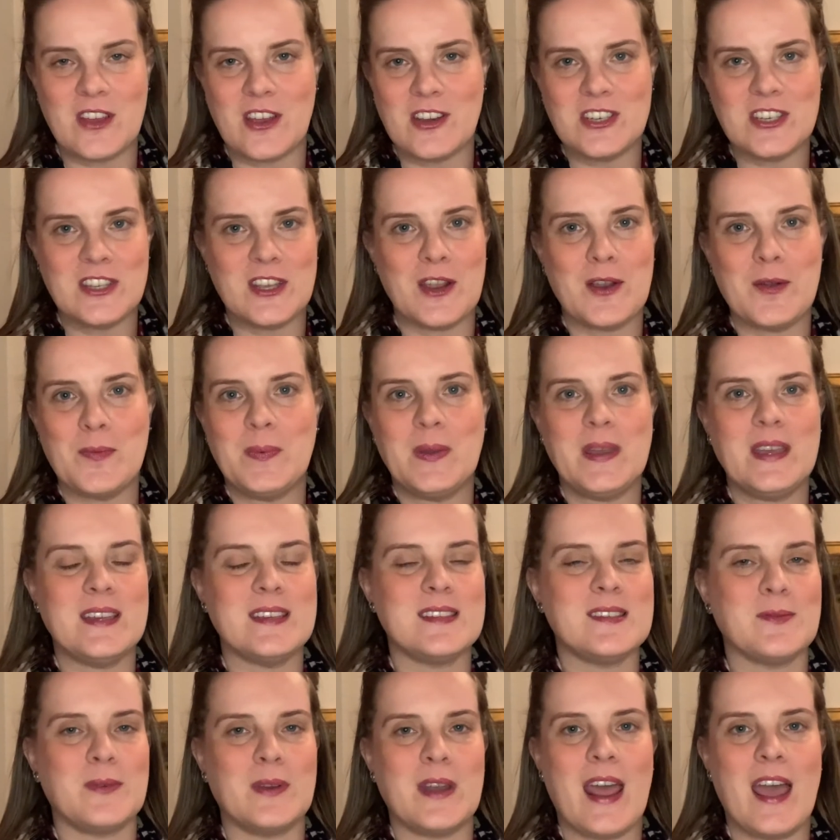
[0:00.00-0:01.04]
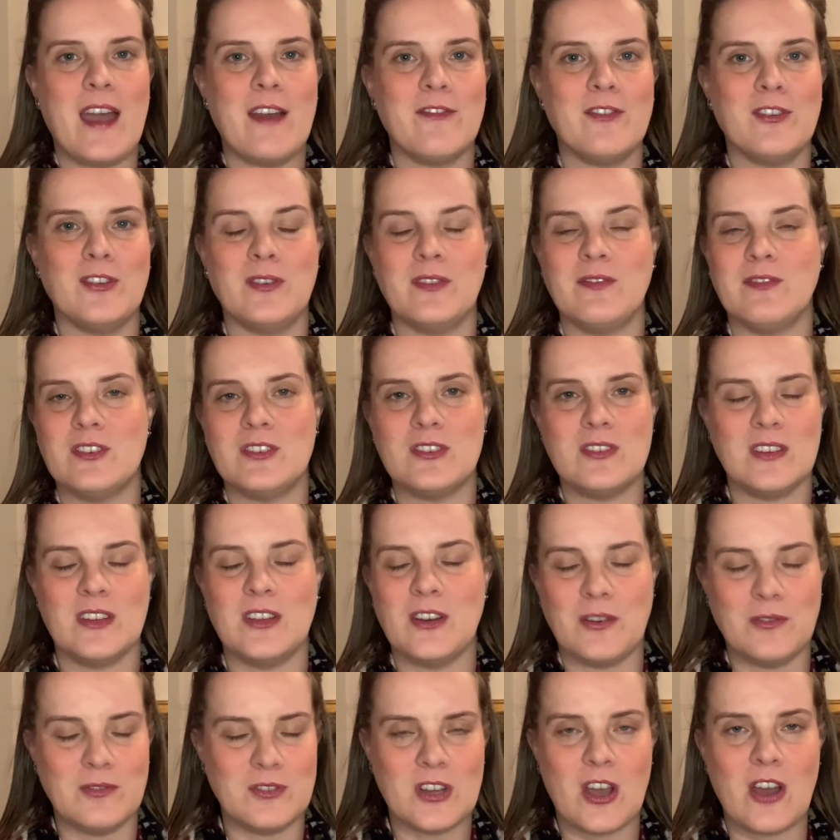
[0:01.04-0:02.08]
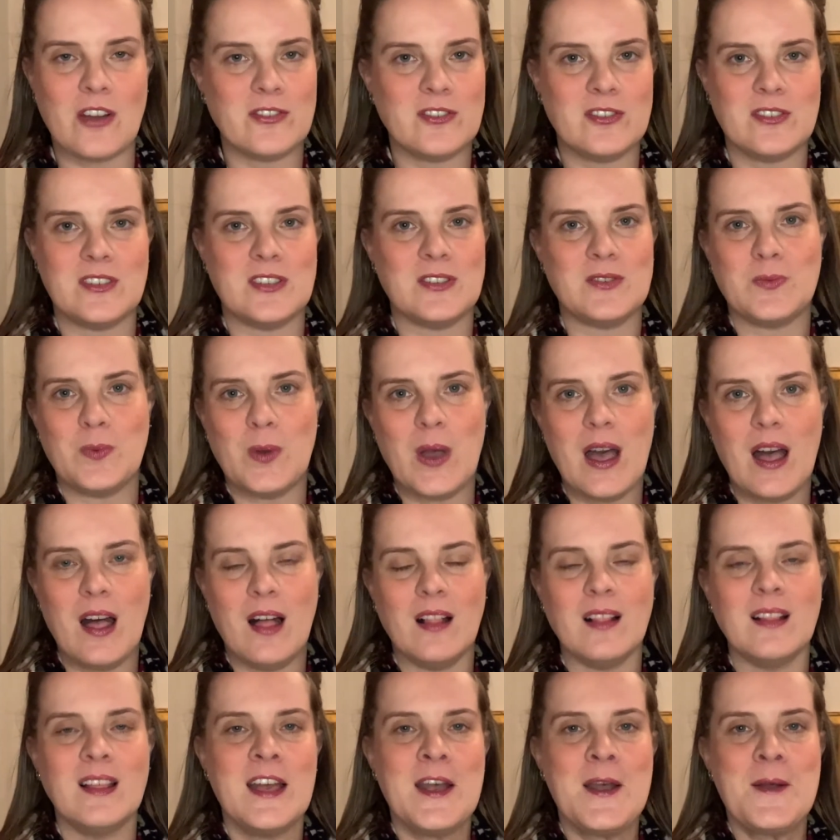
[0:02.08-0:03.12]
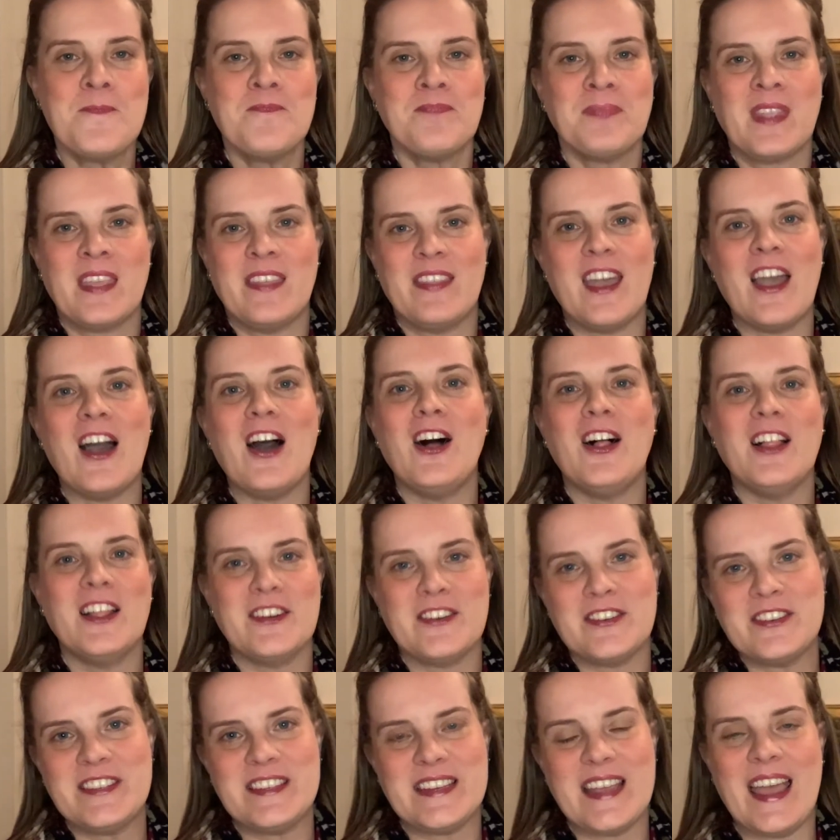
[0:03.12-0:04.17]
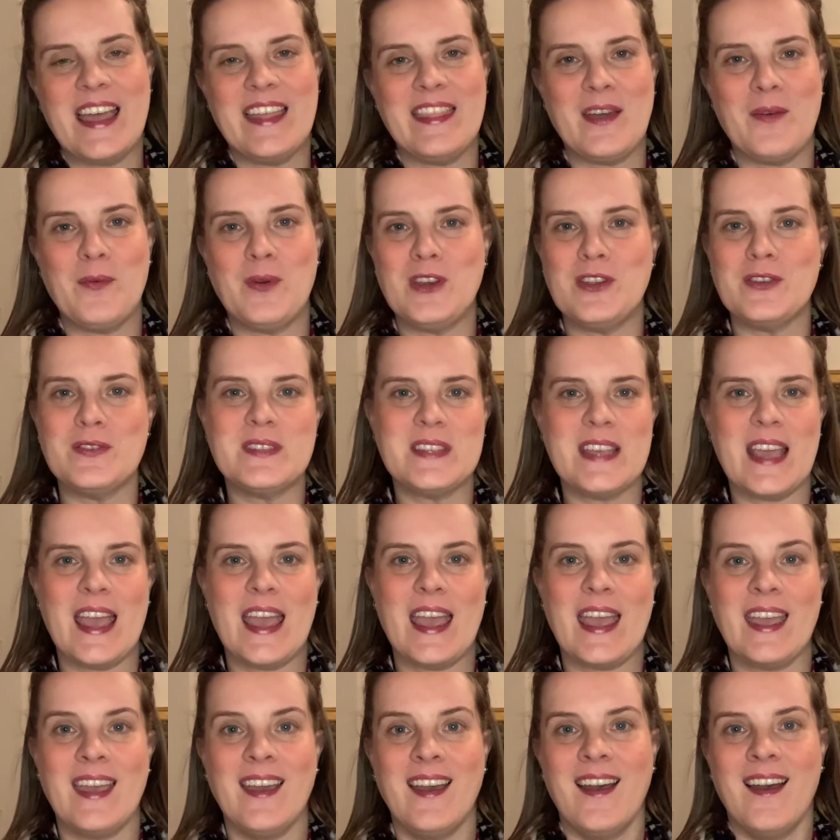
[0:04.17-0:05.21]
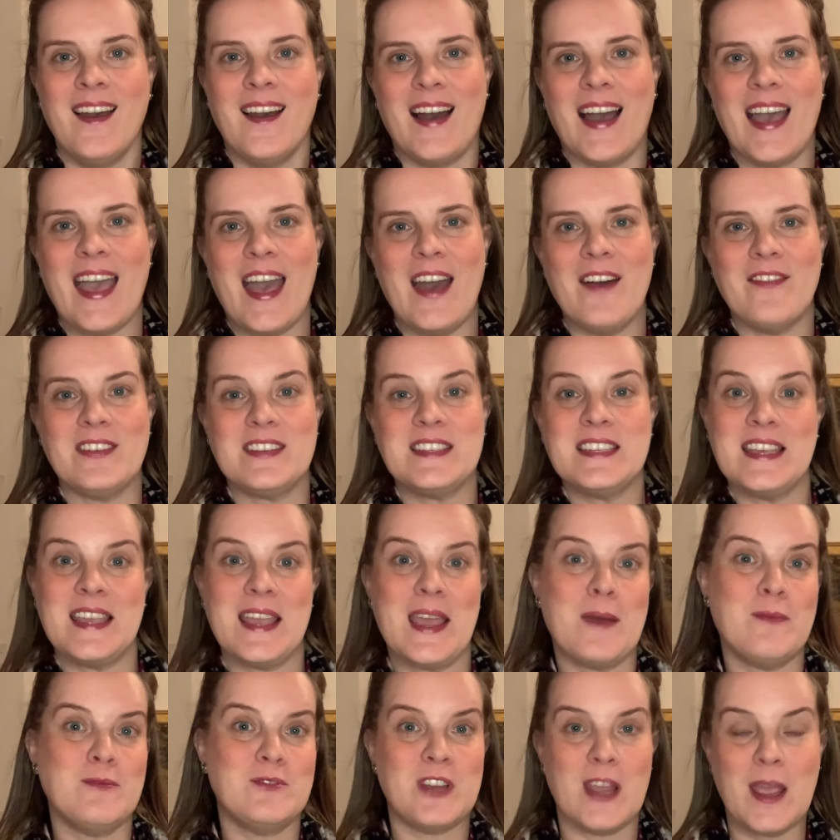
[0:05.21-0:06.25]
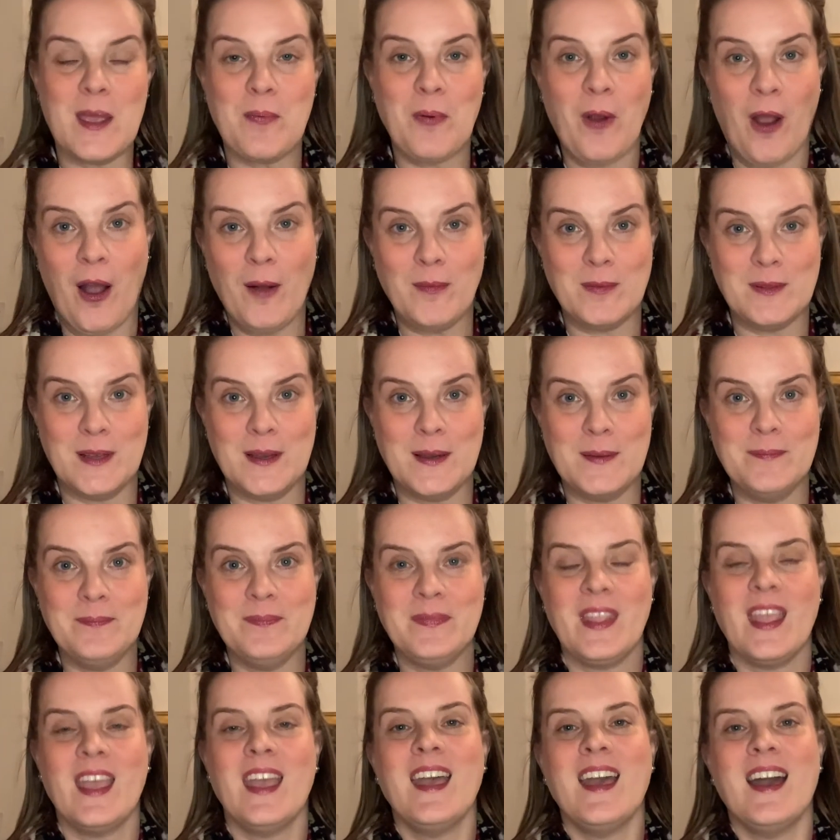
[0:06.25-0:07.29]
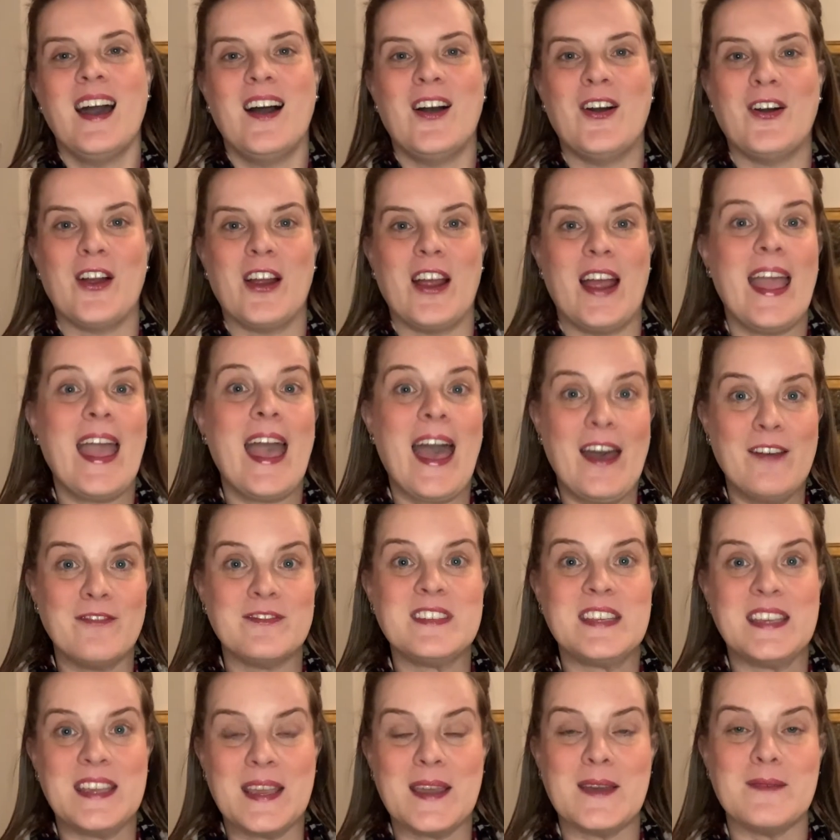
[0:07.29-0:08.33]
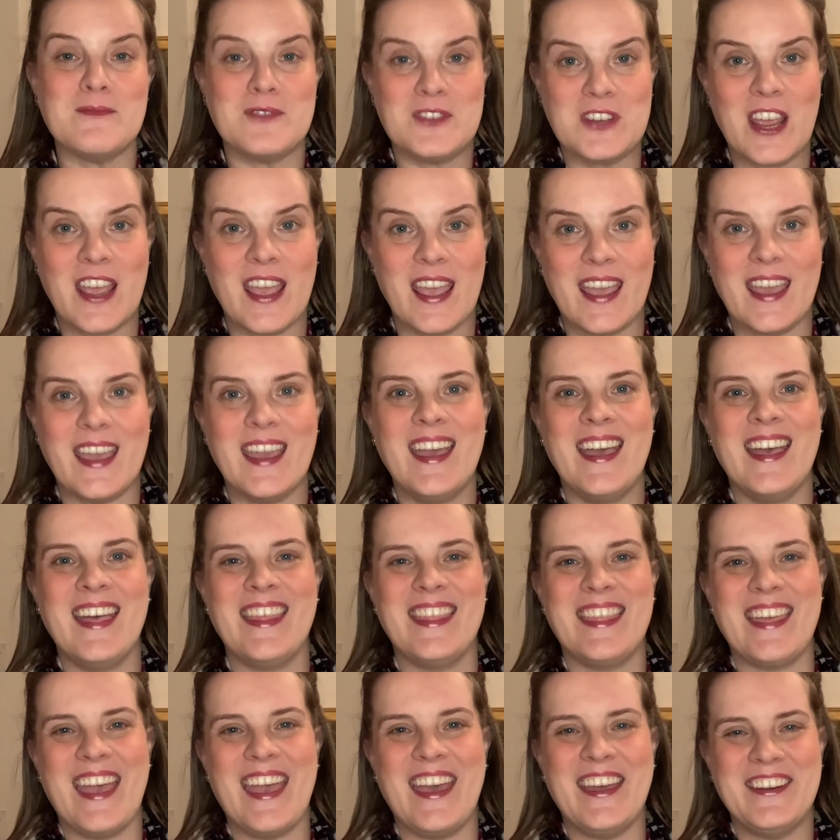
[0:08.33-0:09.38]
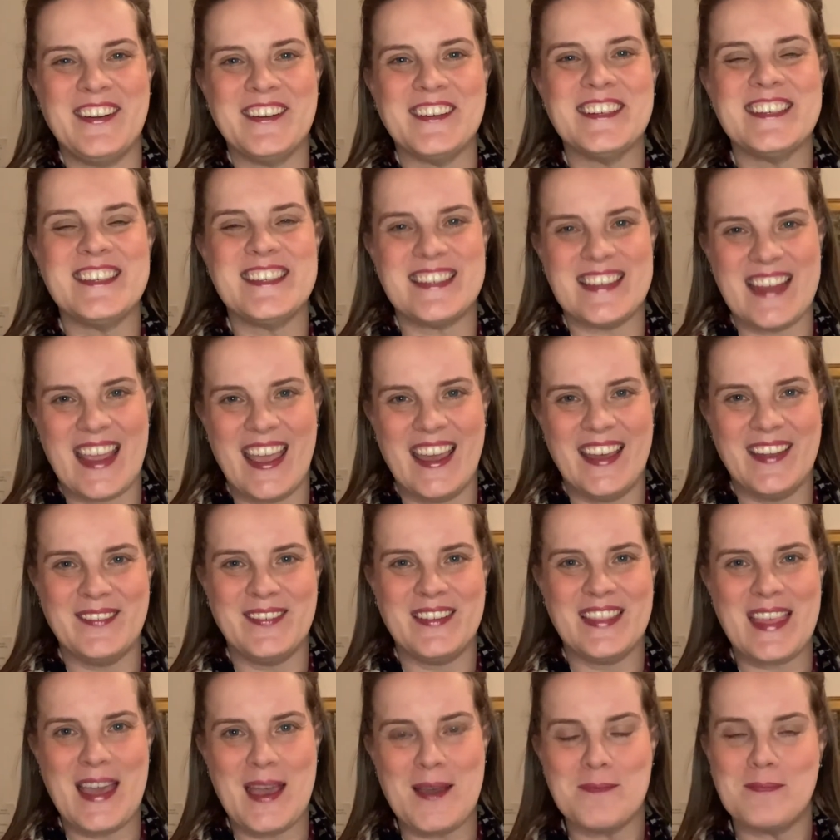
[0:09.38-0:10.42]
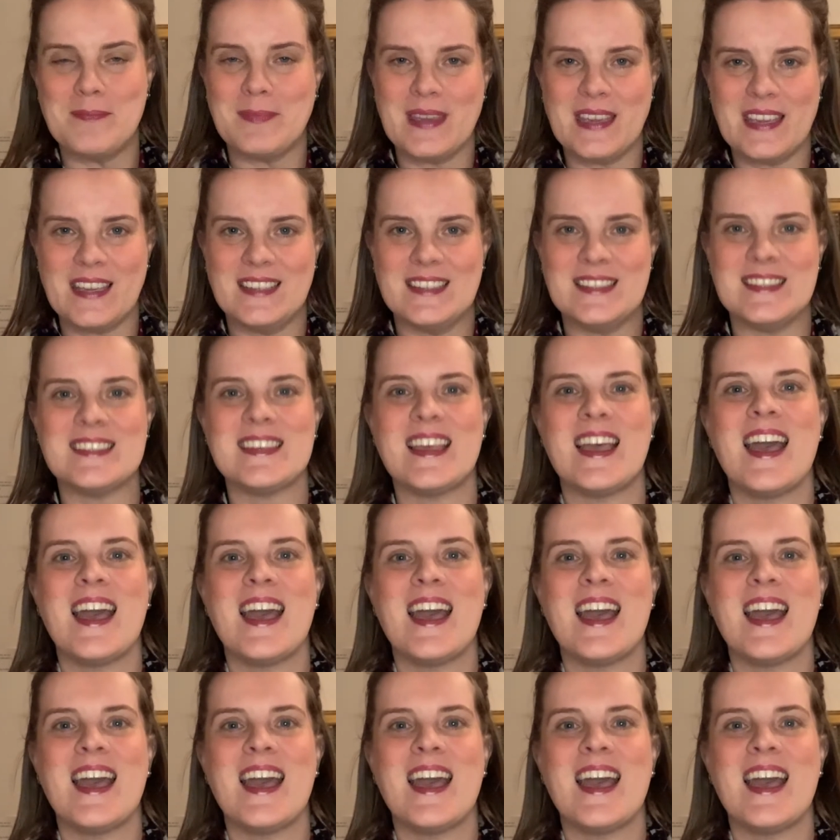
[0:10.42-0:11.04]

therapists, what have you, even doctors as well, they all understand that when you say, I have a TMJ problem, or I have TMJ, they understand what that means.